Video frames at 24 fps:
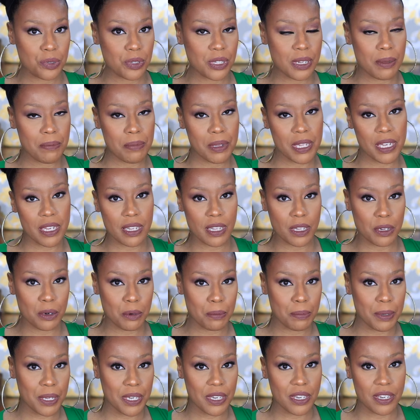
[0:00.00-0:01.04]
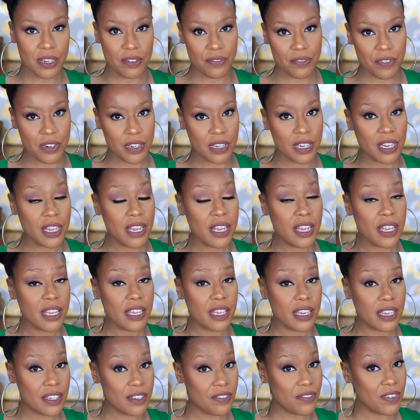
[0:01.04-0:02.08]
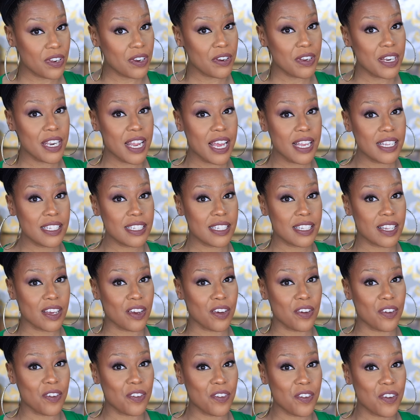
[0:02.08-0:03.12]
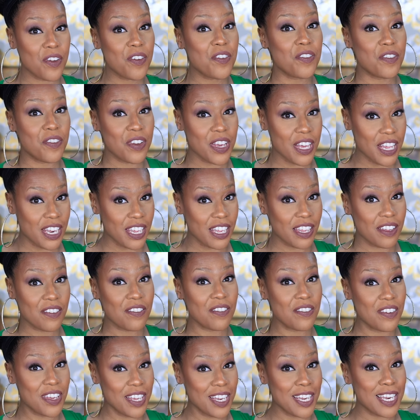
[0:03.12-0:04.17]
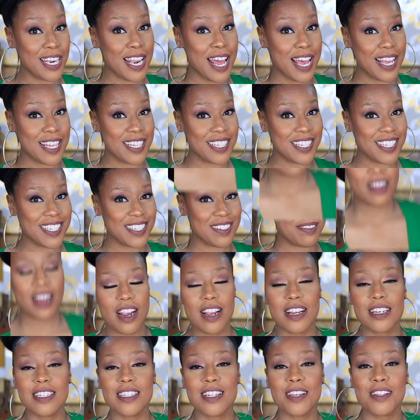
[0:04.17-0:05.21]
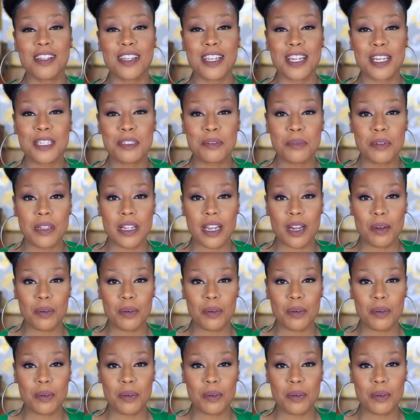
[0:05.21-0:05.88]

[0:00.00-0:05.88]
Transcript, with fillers: something a little bit different. It is very nice though. Very, very nice. All right, so the next one that I